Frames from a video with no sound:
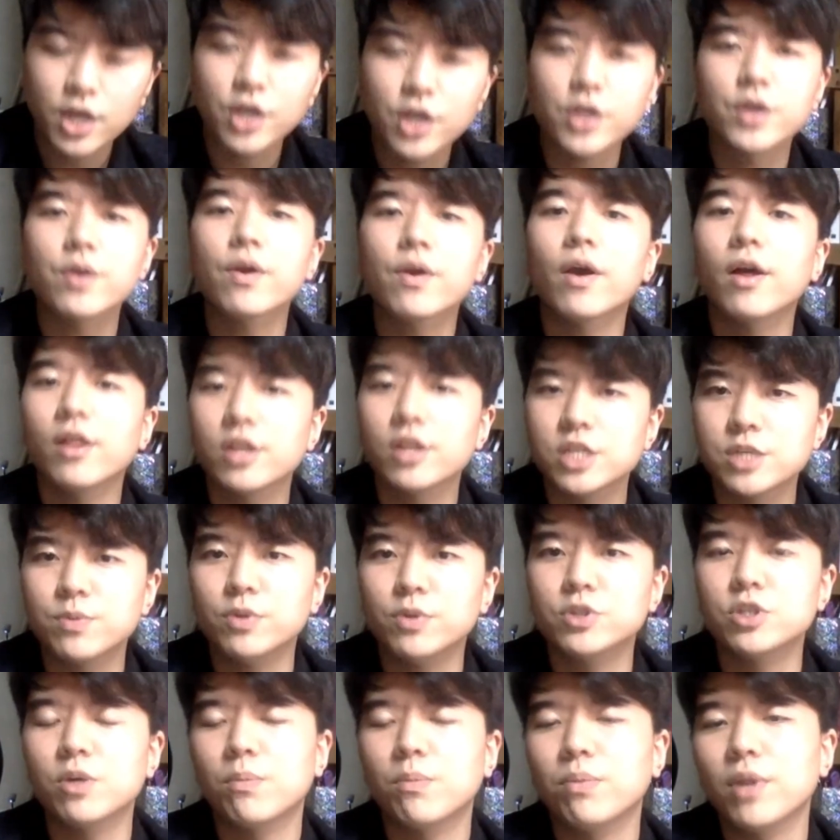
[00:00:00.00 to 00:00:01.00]
you're eligible
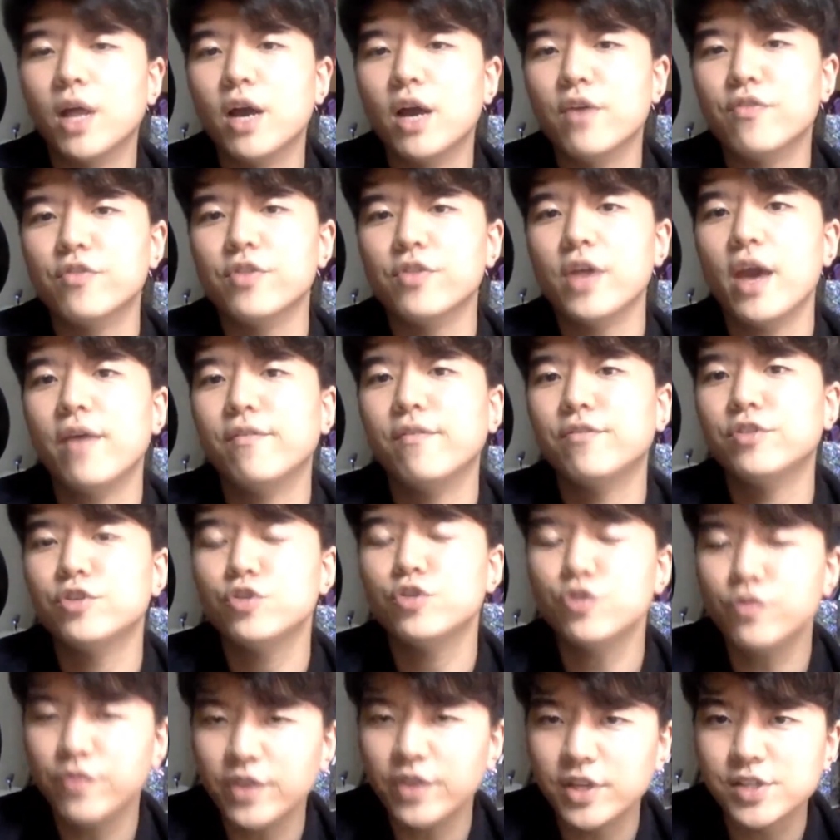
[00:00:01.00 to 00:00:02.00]
to apply for the
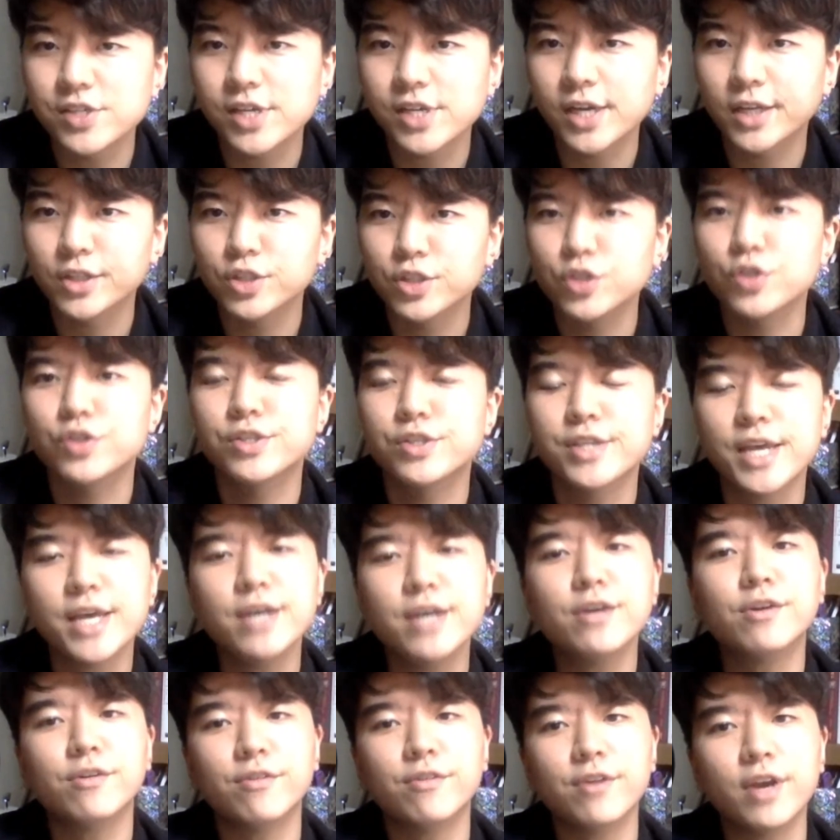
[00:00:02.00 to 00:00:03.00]
F2 visa to stay
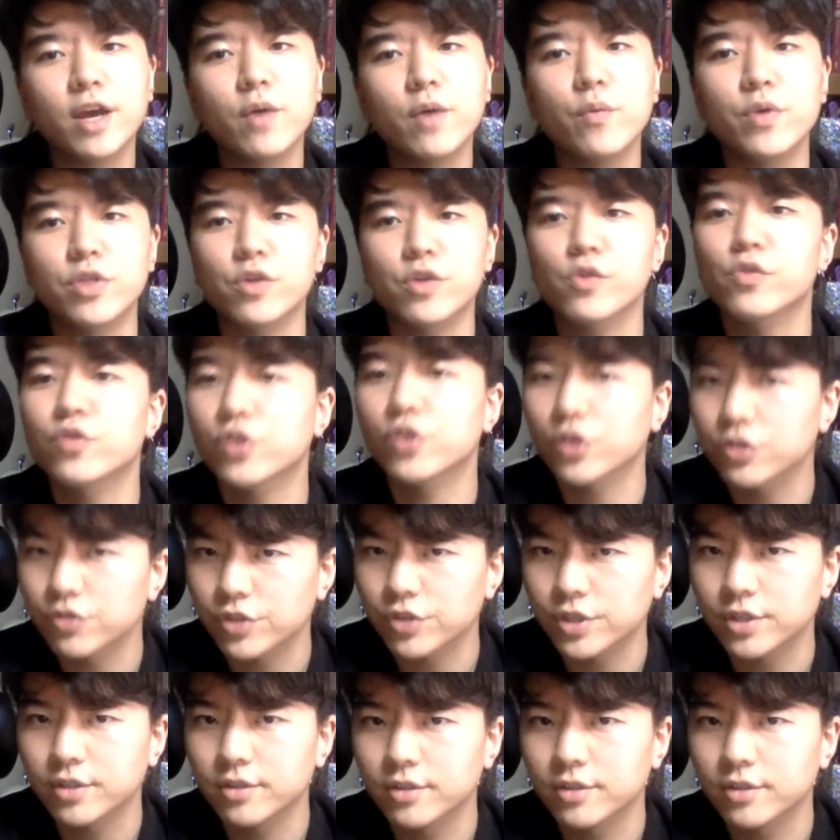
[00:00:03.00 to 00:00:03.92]
in Korea with your children.